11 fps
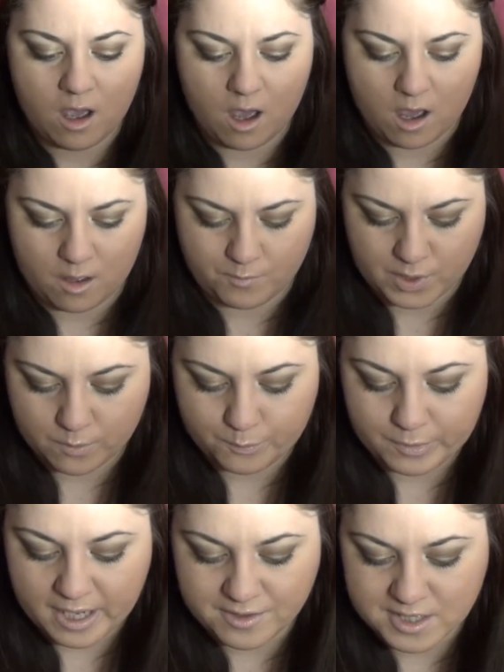You could
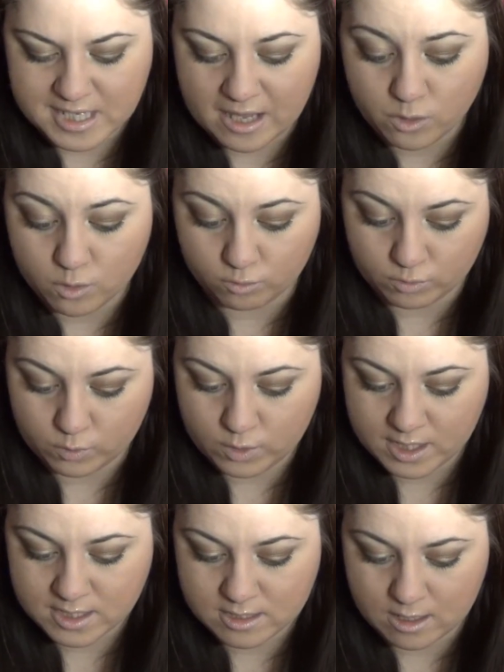apply this at the root.
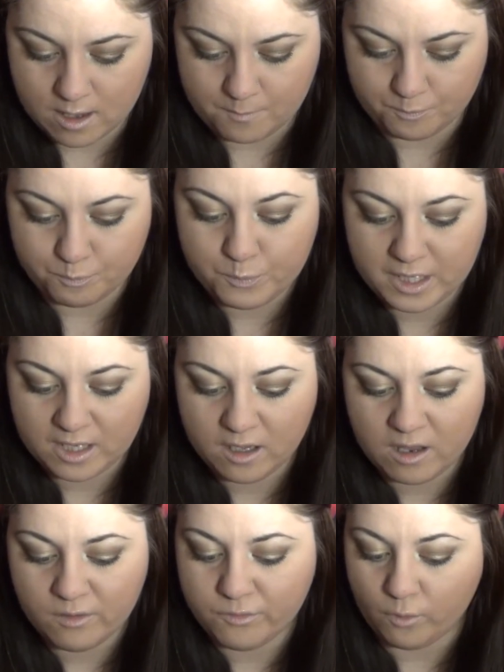It's Big
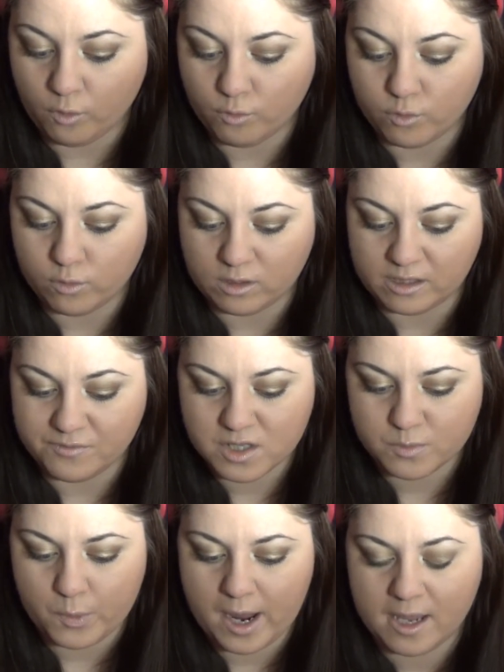and Full Root Lip
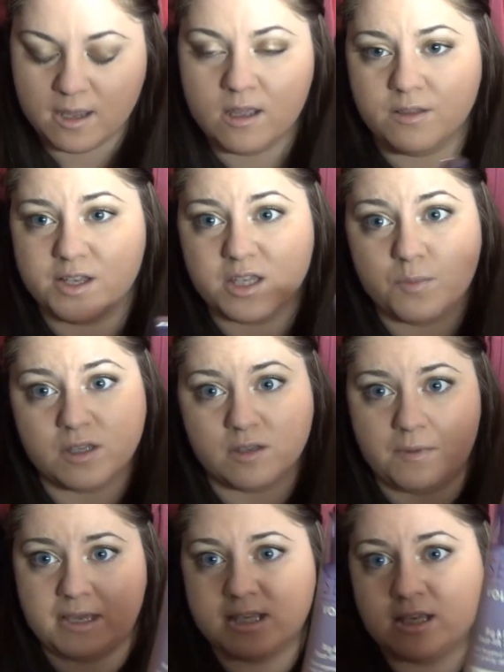Spray. This smells
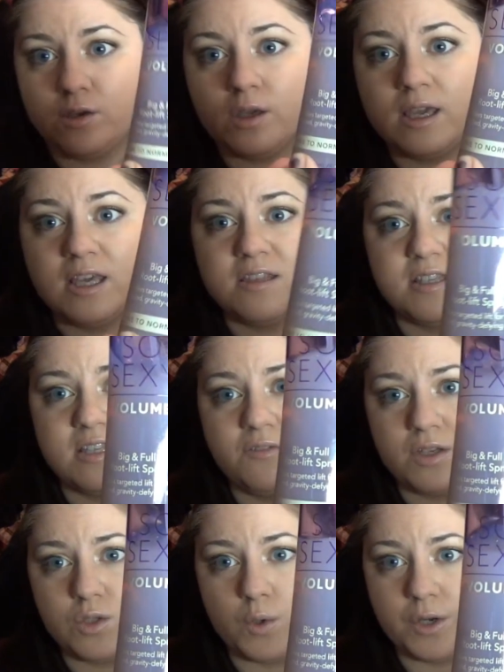amazing. You can get this at
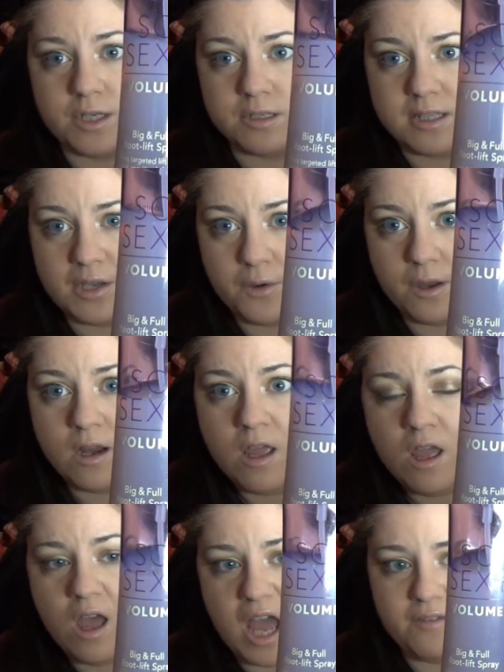Victoria's Secret.
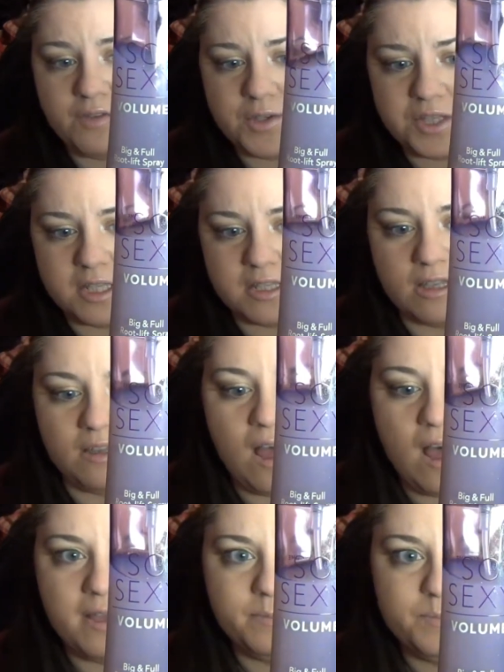I've used this a
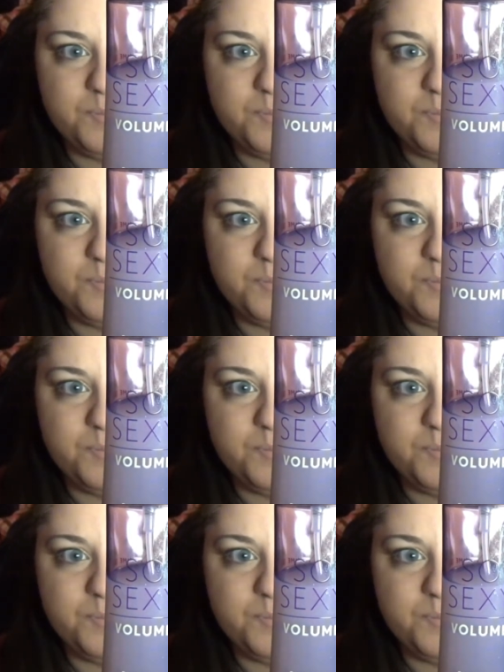lot.